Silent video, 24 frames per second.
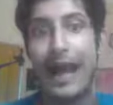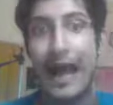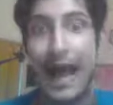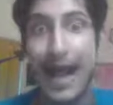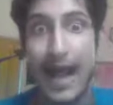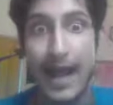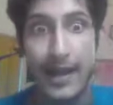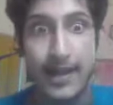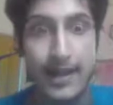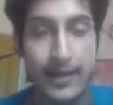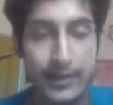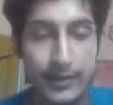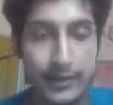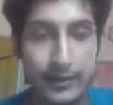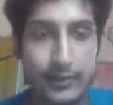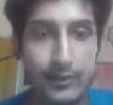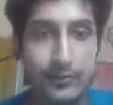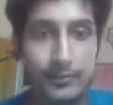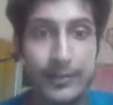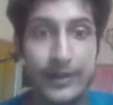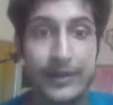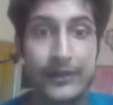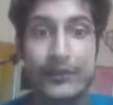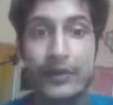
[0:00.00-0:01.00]
ad you
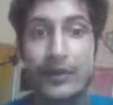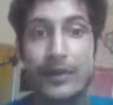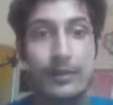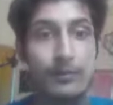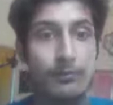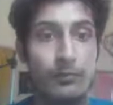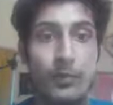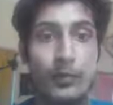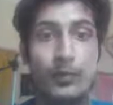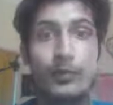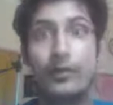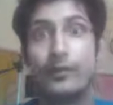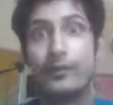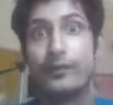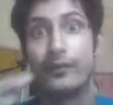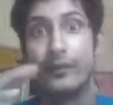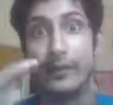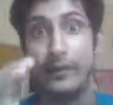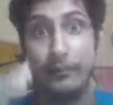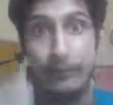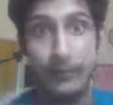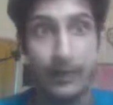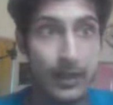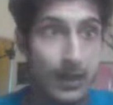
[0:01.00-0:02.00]
know between both of
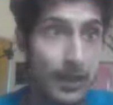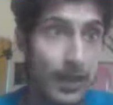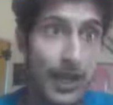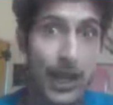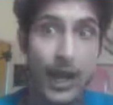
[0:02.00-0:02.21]
them